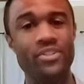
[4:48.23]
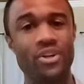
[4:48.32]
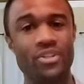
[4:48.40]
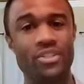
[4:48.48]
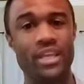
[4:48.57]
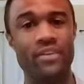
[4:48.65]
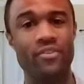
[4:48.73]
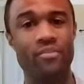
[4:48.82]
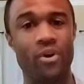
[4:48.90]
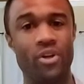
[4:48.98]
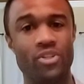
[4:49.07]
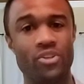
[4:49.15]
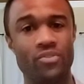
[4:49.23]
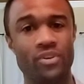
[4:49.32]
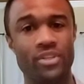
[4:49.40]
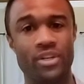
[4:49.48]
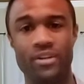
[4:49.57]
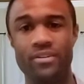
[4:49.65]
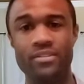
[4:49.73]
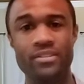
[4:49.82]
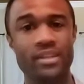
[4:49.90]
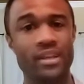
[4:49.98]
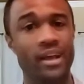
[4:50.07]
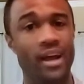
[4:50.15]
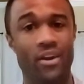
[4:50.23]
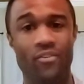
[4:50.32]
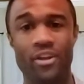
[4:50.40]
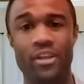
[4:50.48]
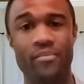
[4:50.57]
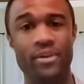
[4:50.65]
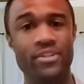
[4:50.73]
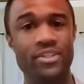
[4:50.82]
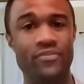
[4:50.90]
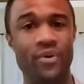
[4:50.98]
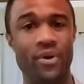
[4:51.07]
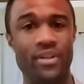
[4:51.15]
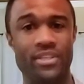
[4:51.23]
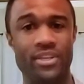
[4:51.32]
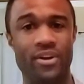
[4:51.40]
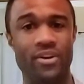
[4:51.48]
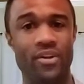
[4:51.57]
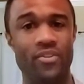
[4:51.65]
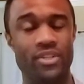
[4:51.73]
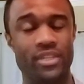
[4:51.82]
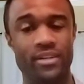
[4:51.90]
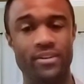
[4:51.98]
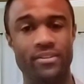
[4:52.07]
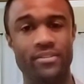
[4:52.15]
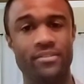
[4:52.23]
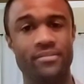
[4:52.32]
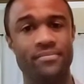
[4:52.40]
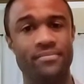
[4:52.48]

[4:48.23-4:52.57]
starts to give you marginal returns, I recommend just focusing on other skills.